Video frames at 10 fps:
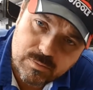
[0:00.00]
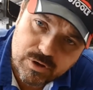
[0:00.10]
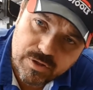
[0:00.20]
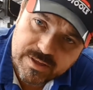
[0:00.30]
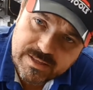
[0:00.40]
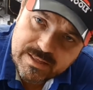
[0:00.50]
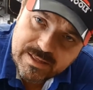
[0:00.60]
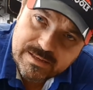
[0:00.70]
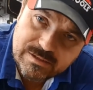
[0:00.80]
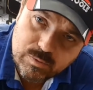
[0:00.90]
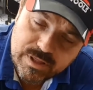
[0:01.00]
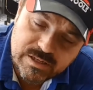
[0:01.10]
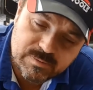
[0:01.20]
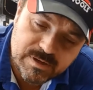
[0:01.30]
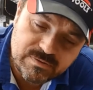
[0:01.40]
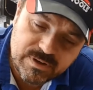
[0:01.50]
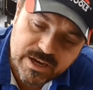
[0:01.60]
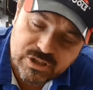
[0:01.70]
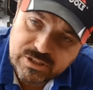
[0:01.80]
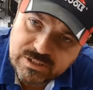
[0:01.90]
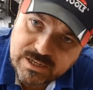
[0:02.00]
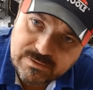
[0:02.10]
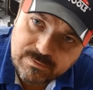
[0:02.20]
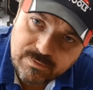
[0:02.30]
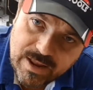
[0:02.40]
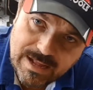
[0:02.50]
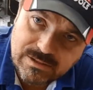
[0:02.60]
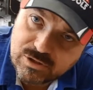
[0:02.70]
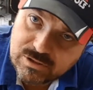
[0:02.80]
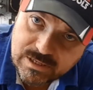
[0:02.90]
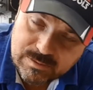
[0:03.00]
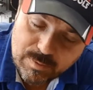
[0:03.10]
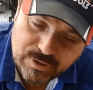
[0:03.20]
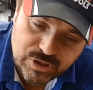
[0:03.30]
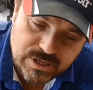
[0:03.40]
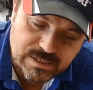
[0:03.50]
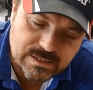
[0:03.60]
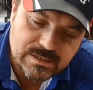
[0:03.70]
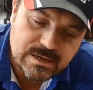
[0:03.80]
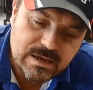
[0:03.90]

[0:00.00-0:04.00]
We know that's within specification. It's nice and flat, doesn't need to be machined.